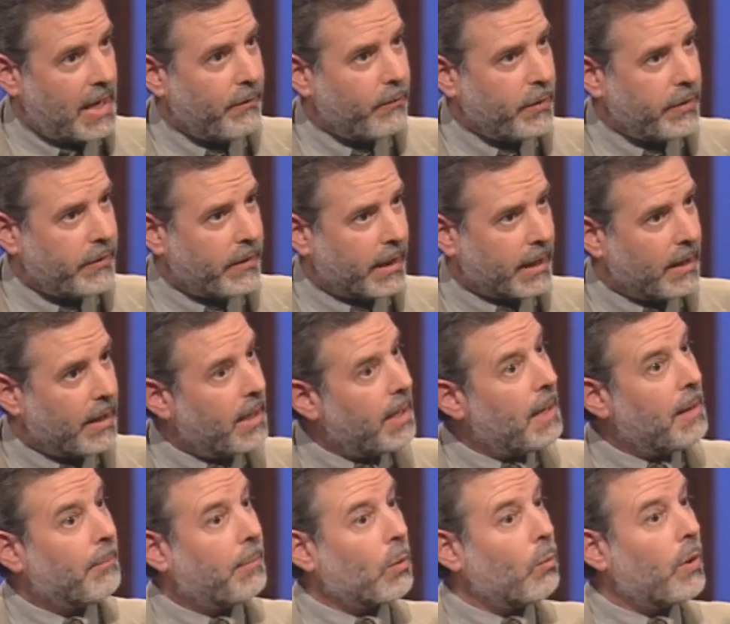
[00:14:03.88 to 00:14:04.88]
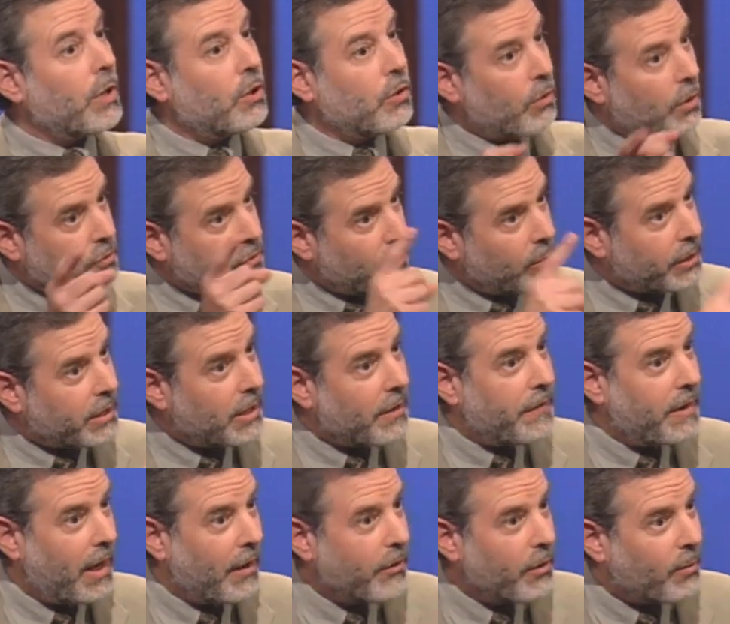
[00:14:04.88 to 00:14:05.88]
everything. But one could also look at it
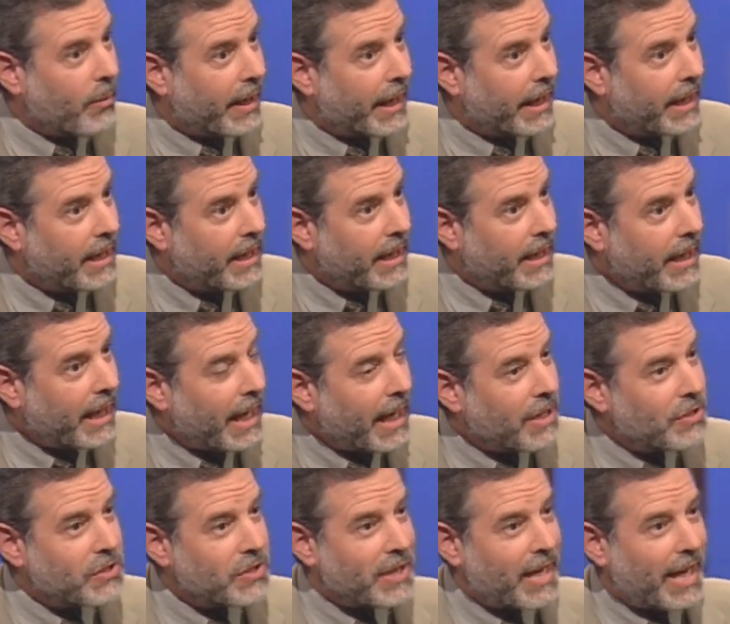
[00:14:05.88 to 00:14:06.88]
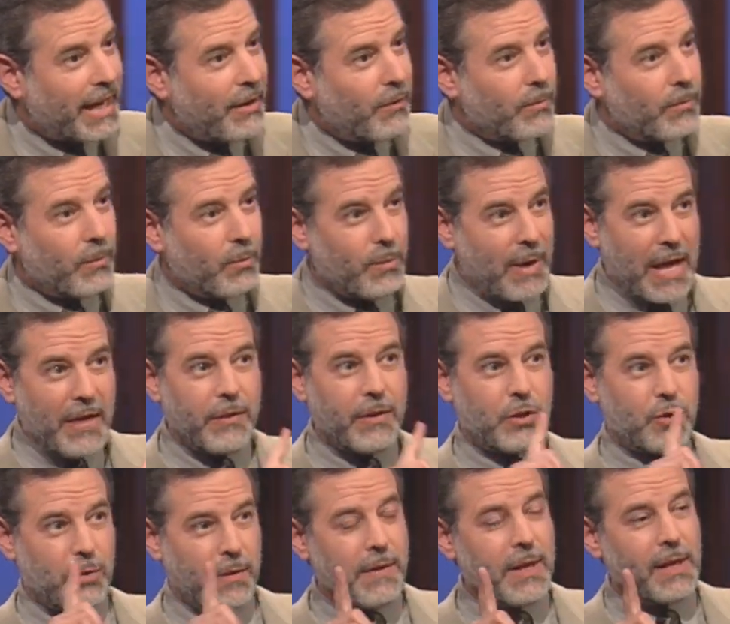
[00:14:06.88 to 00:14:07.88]
the other way and say, rather
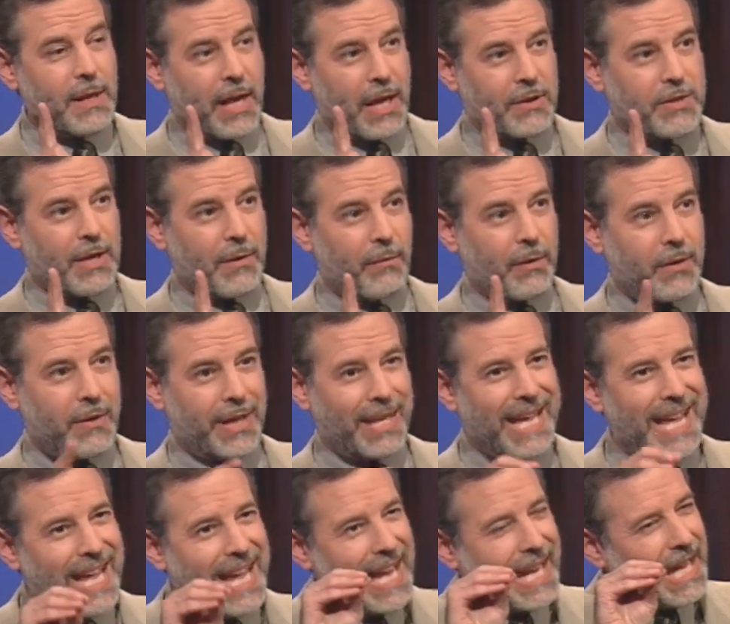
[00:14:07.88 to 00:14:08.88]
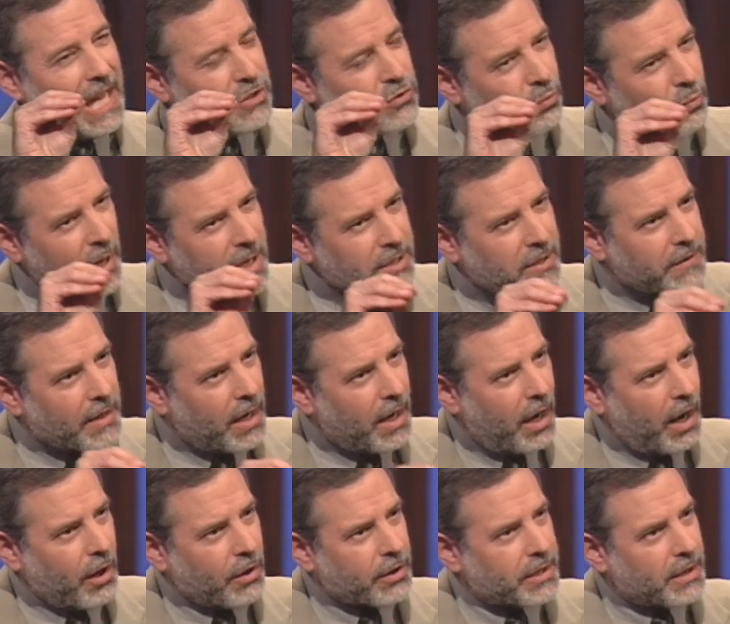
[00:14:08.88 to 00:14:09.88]
than trivialize everything, it gets right to the
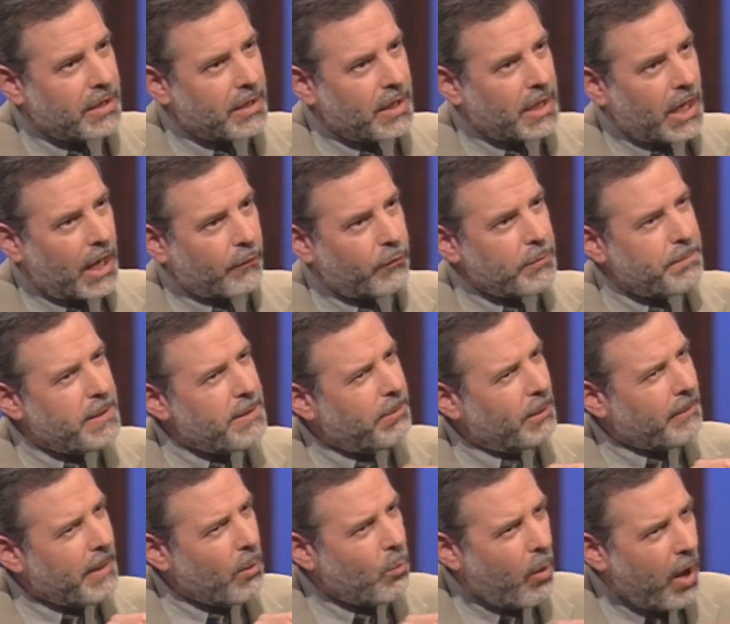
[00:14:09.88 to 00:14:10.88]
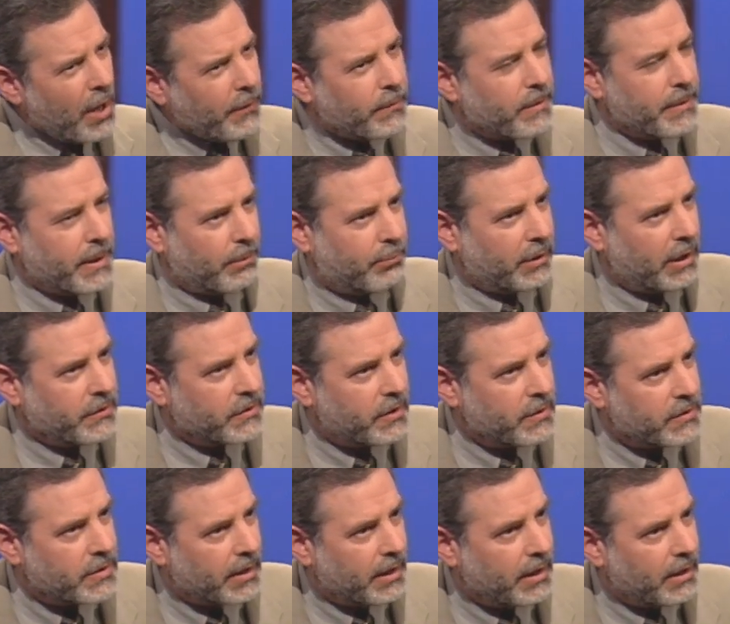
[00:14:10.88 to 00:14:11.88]
heart of what people may want from their
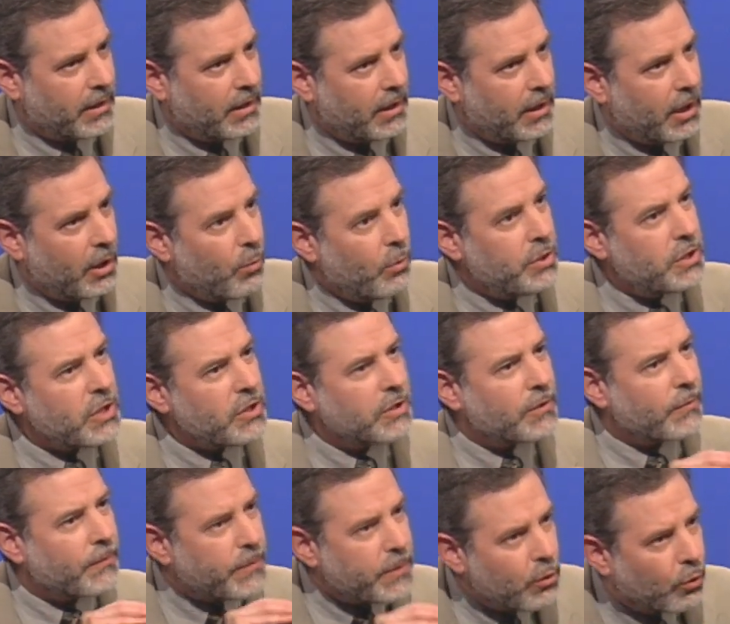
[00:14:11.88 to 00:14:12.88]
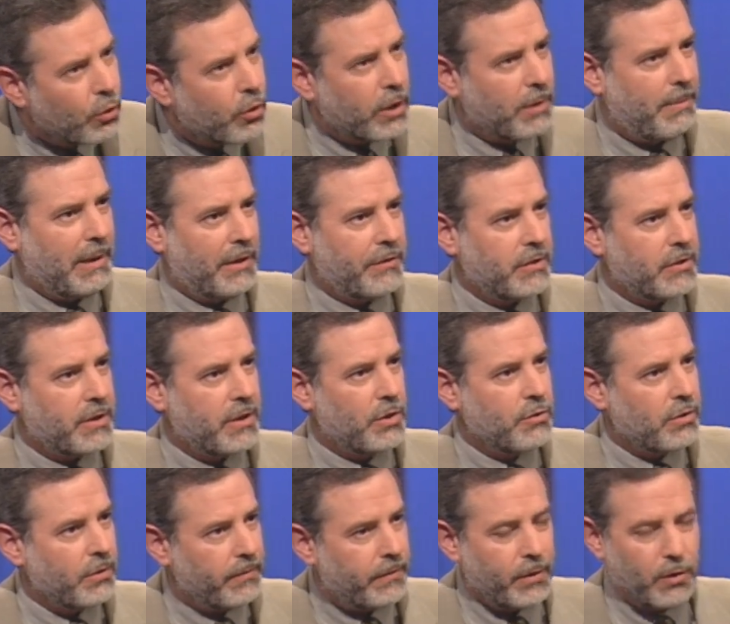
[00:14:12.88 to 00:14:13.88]
presidency, which is to feel good about this
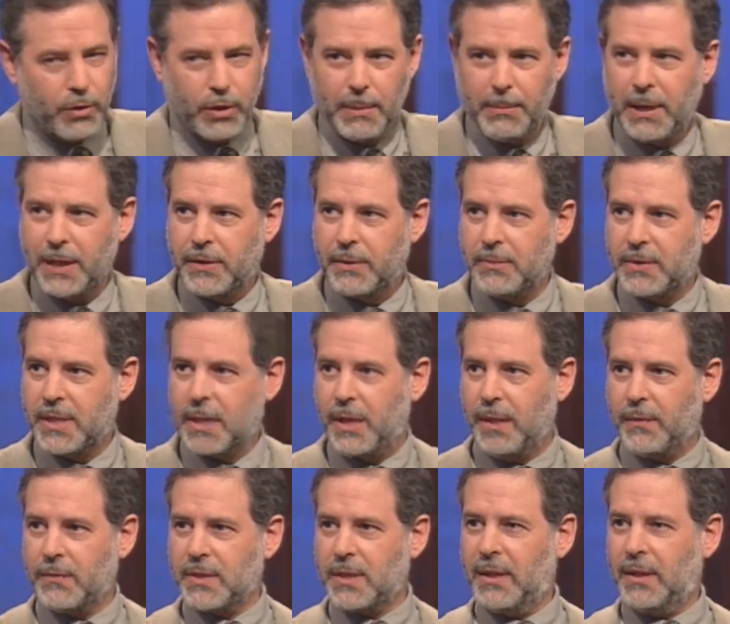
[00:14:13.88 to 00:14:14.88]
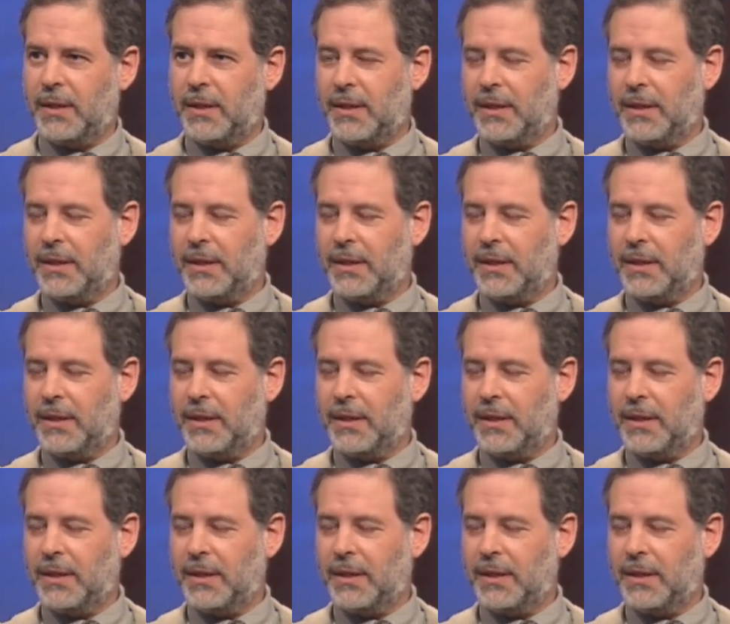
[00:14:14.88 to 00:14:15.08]
country and feel good about well, themselves. You